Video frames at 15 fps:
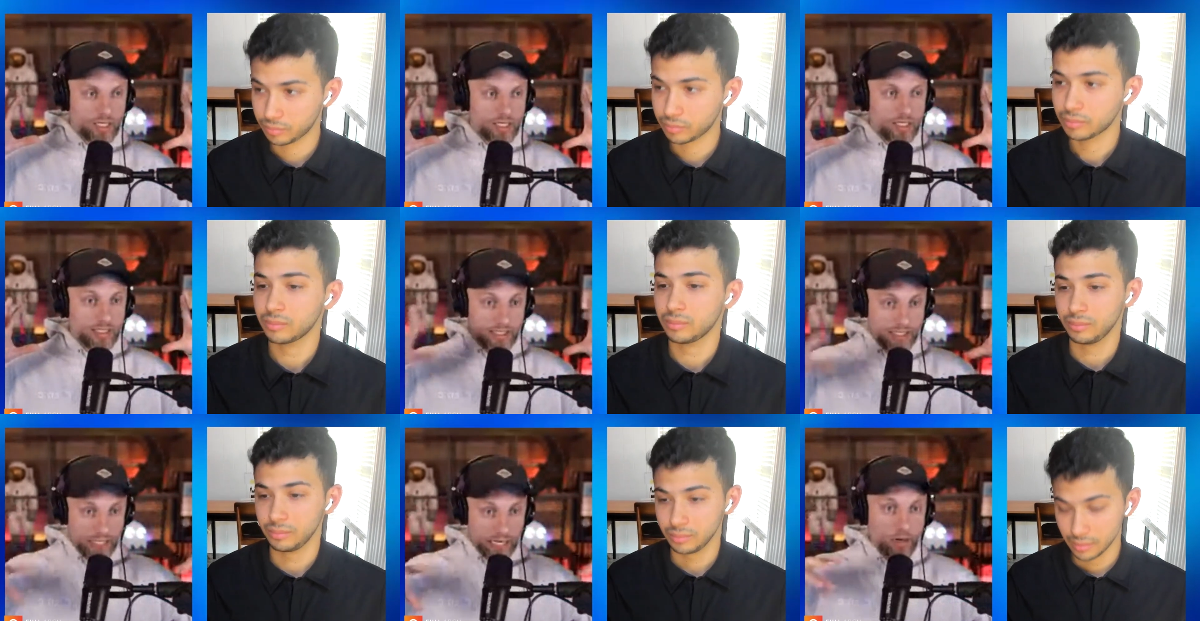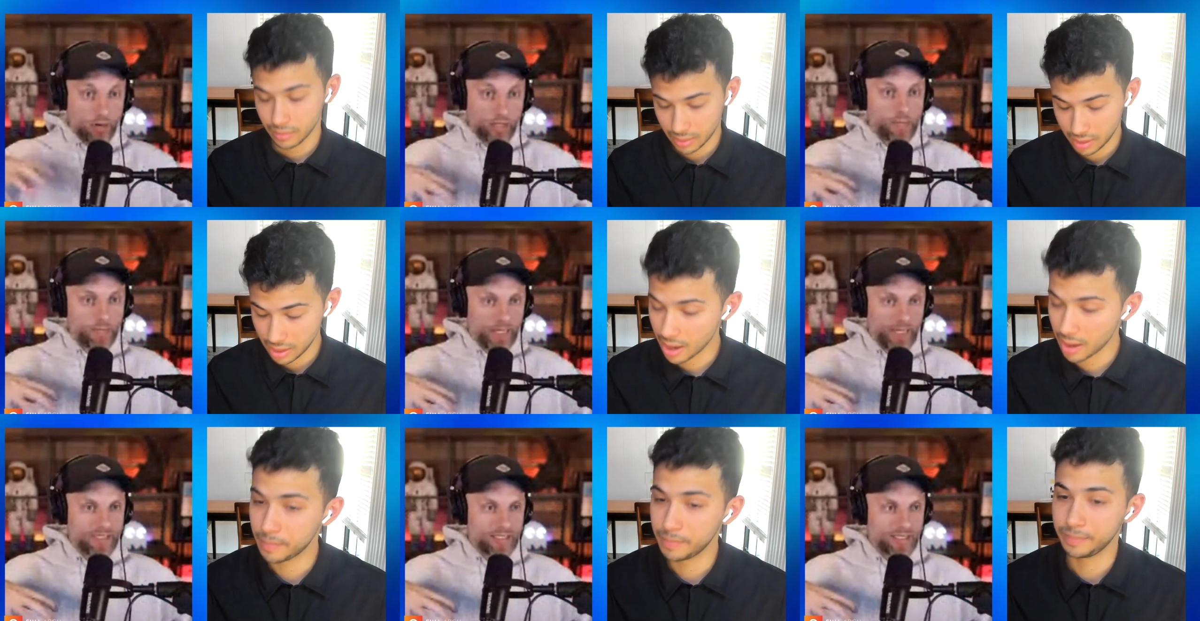Speaker 1: is dental
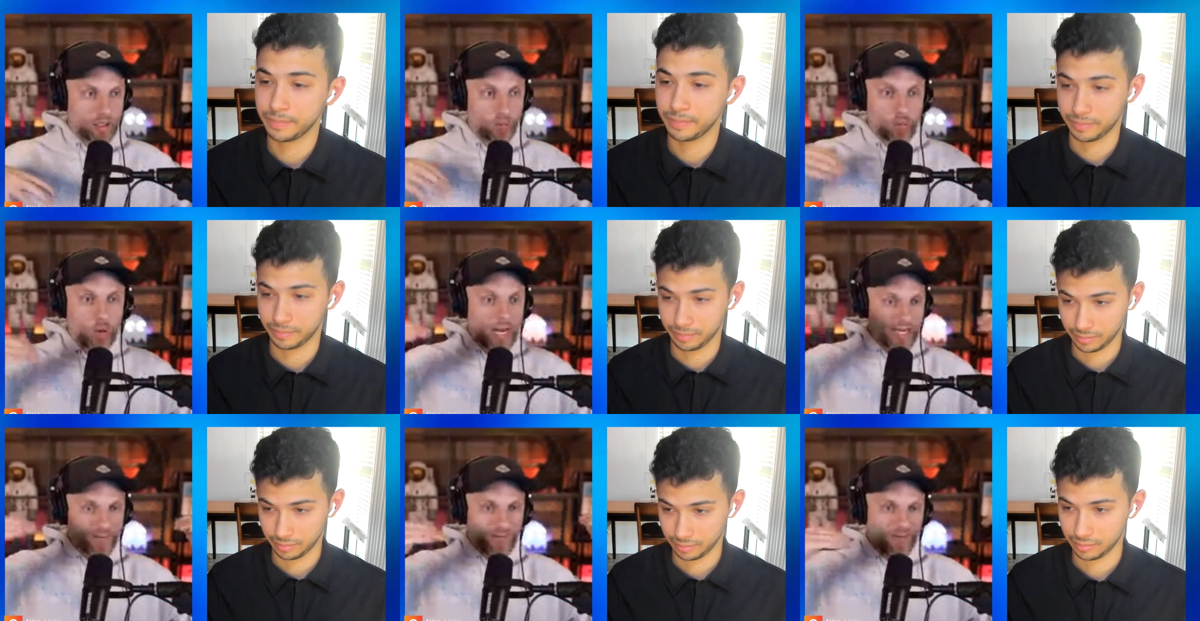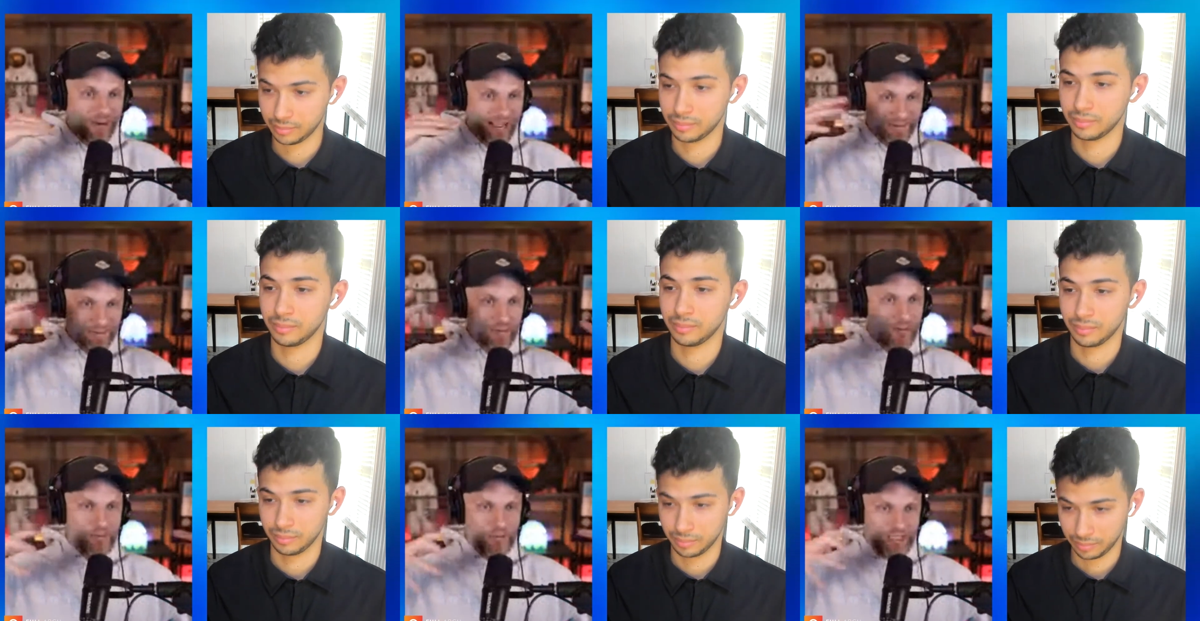implants. Yep. It's right. It
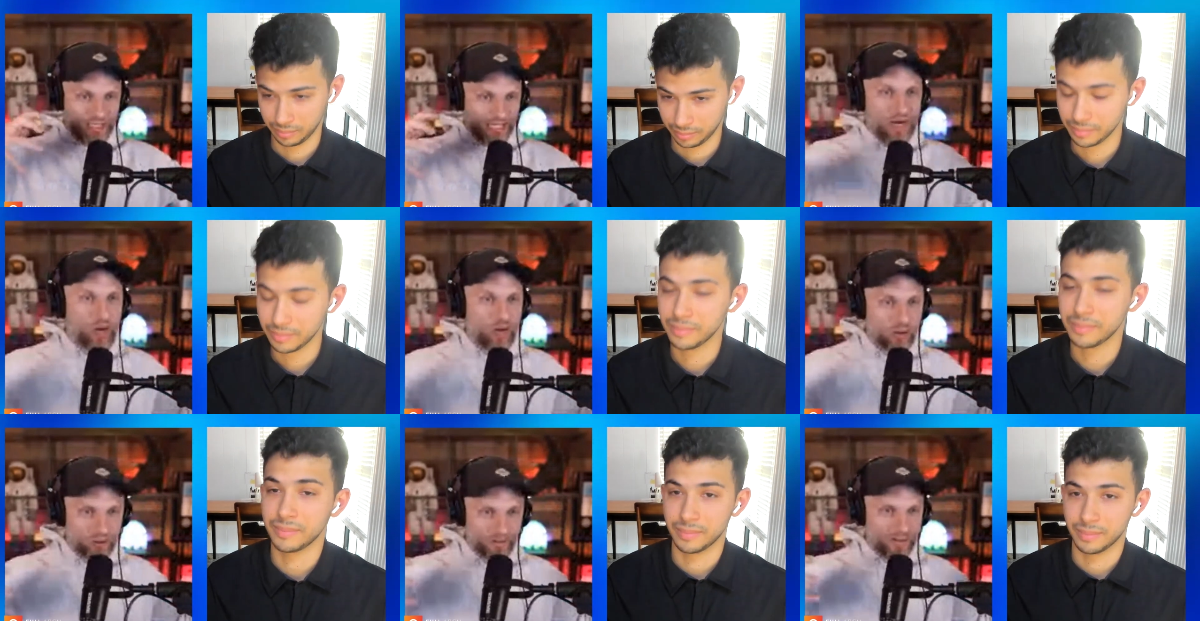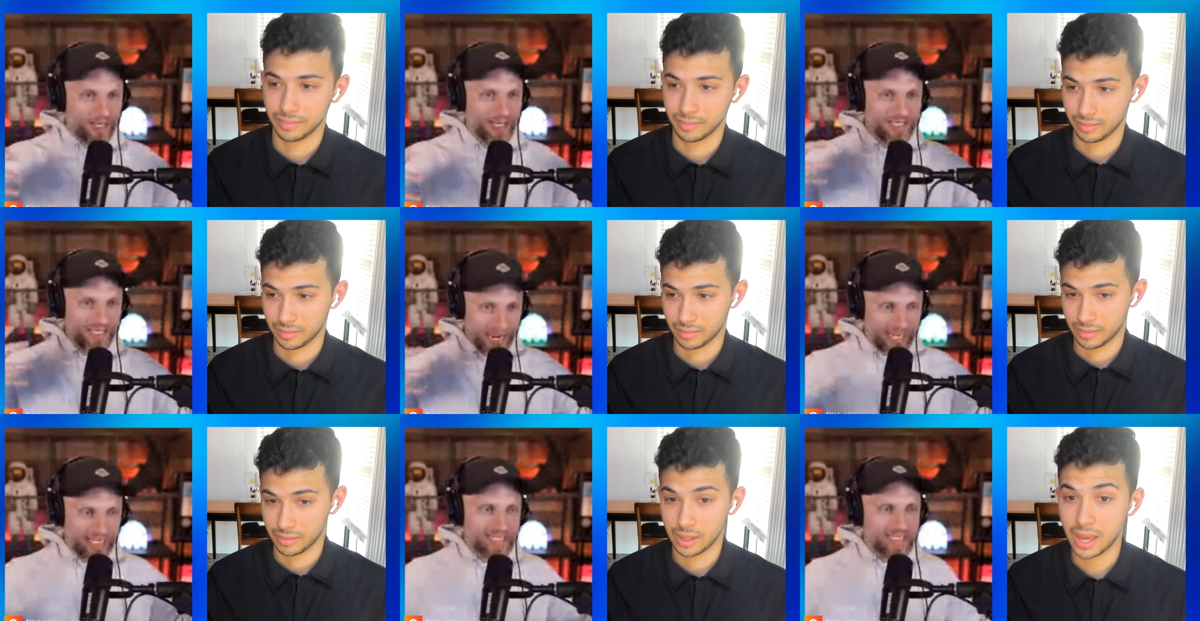rivals with dental in
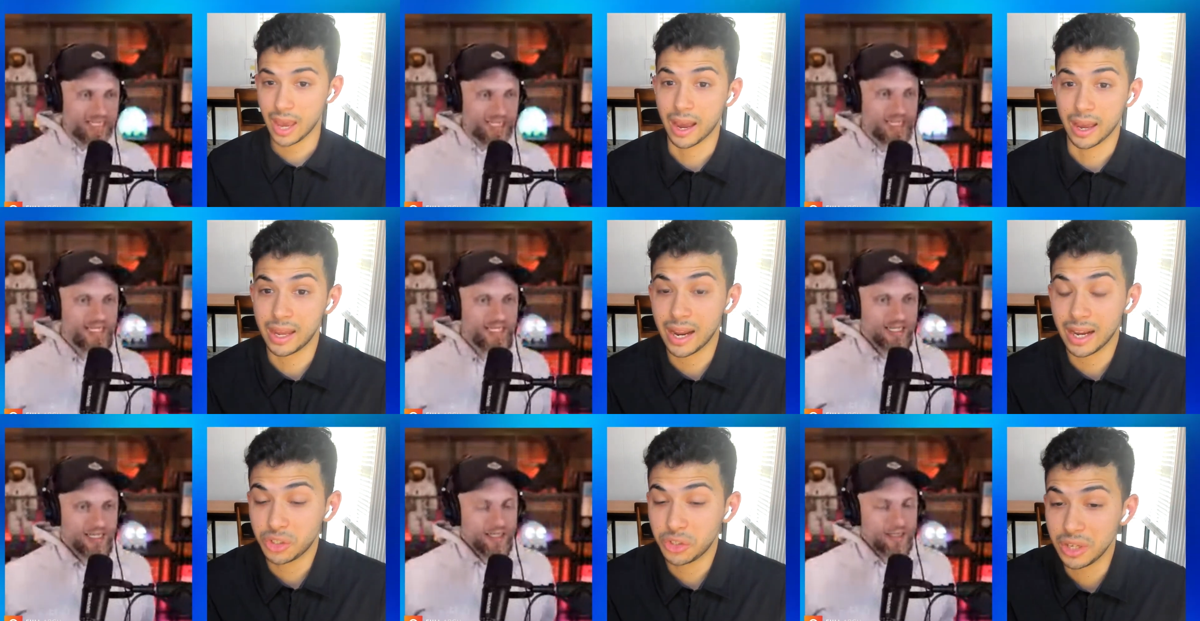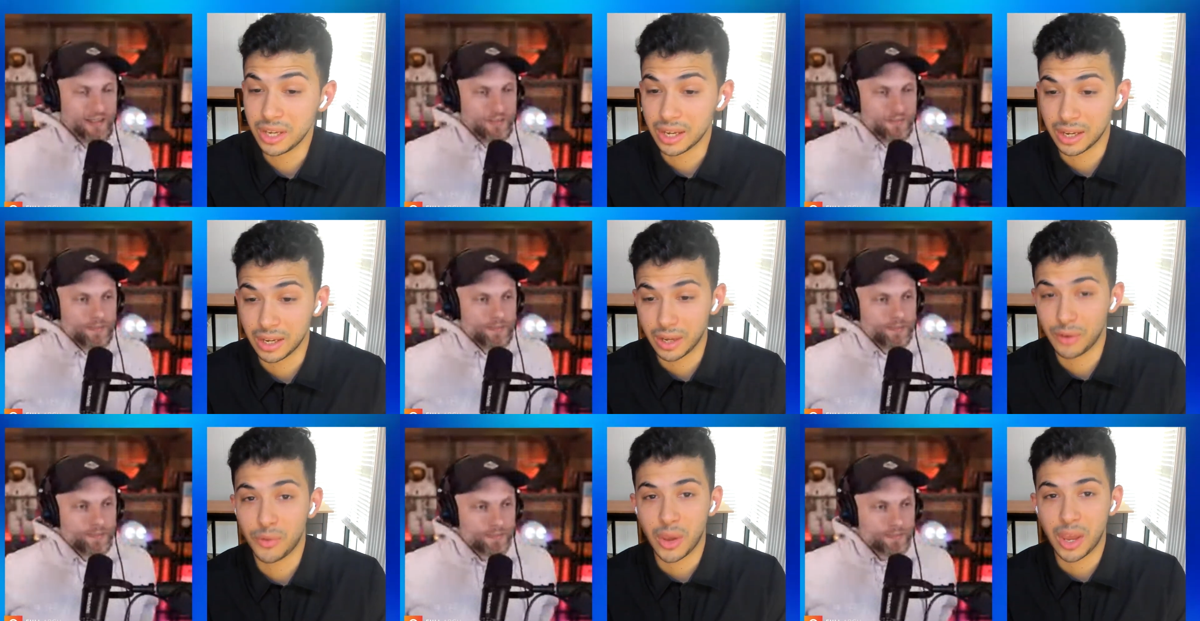dentists. Yeah.
Speaker 2: It
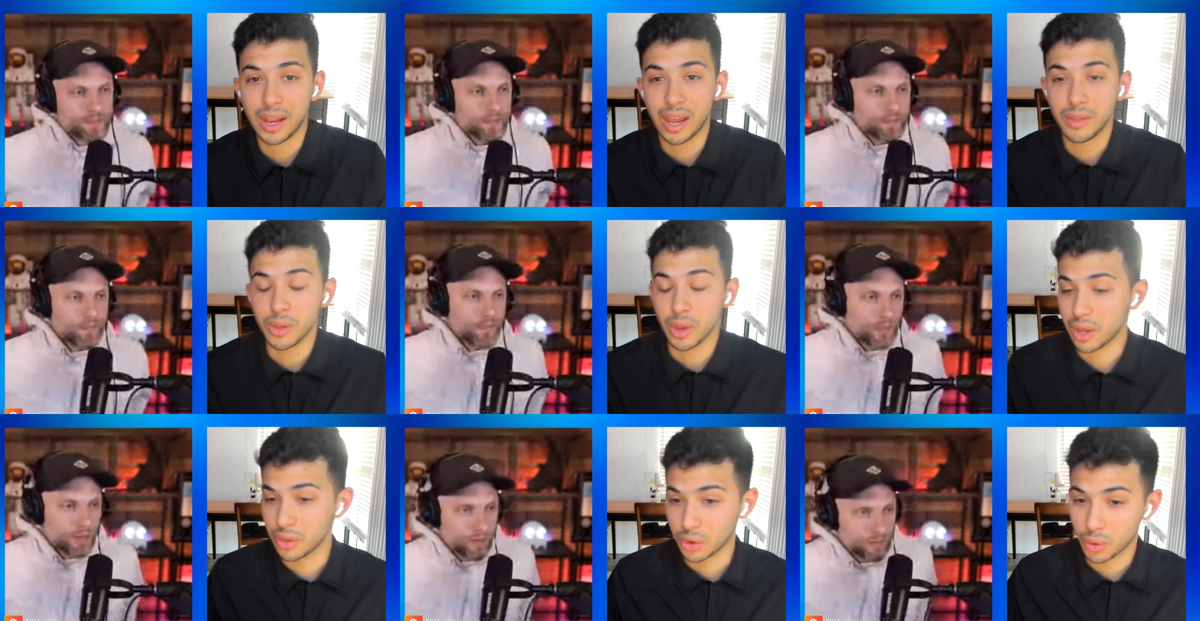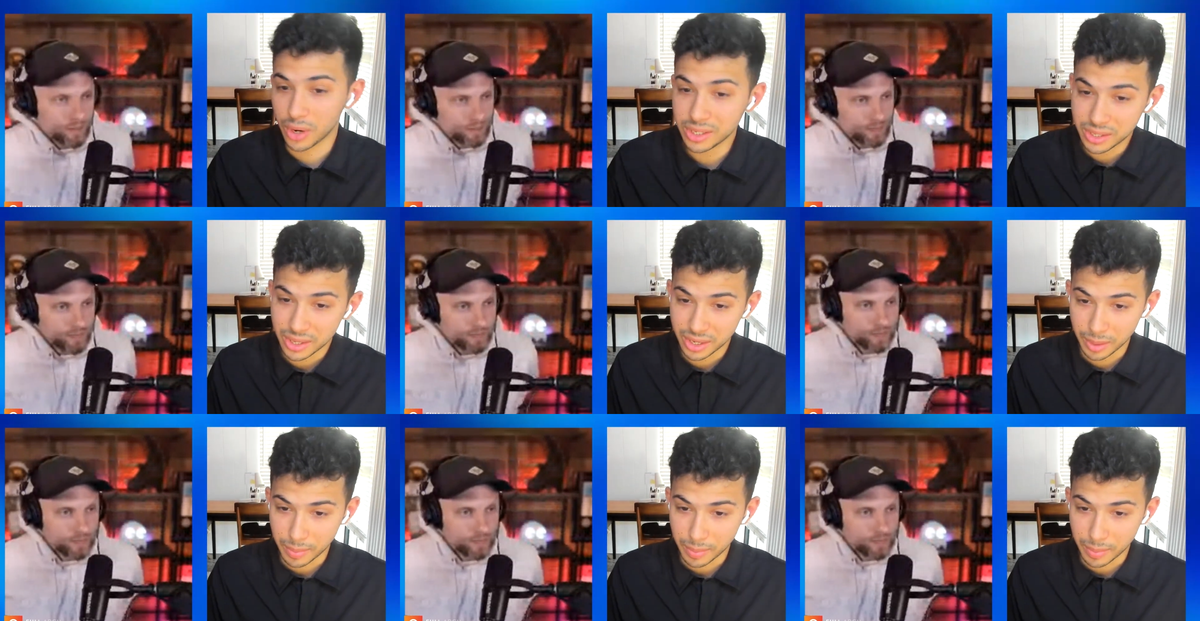actually, if, and, and the crazy thing